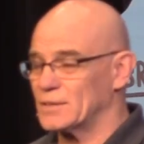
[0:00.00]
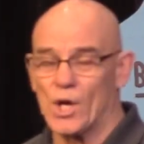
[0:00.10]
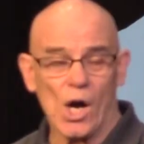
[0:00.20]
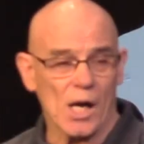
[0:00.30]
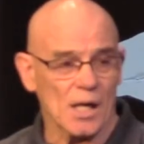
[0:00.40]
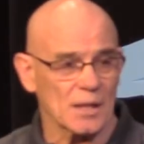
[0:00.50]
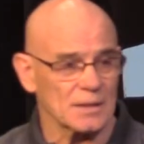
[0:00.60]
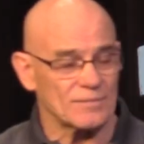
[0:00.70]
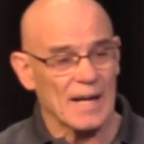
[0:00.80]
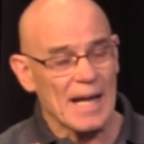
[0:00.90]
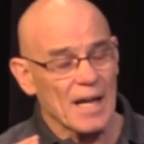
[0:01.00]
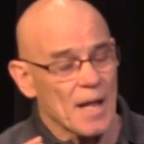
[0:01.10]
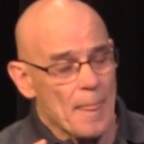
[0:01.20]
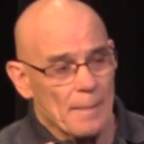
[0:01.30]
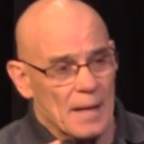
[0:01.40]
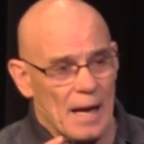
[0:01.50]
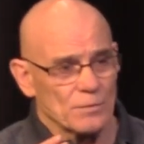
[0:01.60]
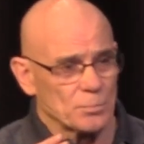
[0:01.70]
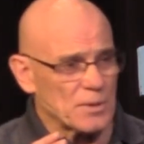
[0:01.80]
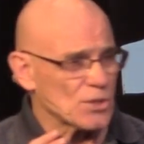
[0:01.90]
car, if I, I
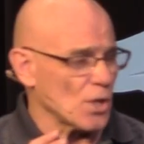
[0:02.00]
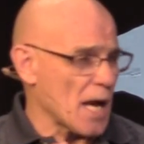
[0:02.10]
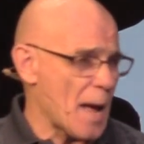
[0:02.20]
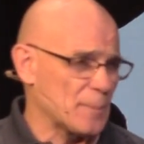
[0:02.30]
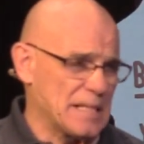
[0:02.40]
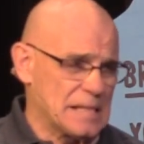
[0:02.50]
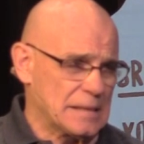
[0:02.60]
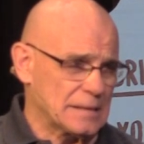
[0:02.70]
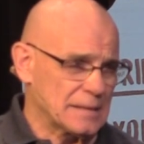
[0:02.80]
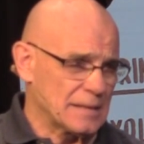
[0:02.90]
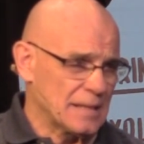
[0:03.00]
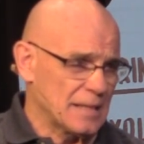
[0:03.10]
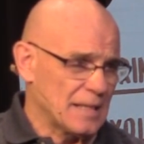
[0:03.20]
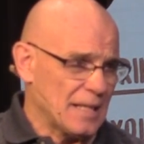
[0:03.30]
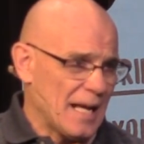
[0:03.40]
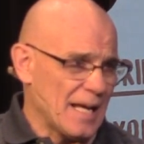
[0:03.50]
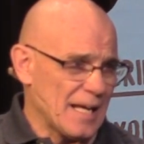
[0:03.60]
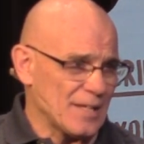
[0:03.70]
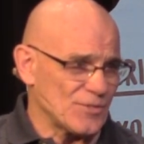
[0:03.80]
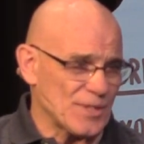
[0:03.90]
would be so happy.
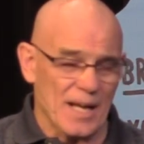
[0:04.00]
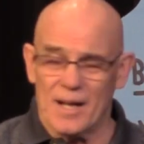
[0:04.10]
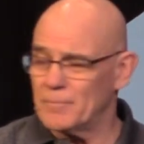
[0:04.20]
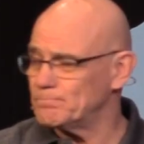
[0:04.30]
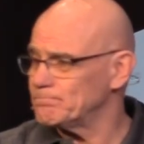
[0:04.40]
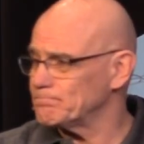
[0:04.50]
And uh,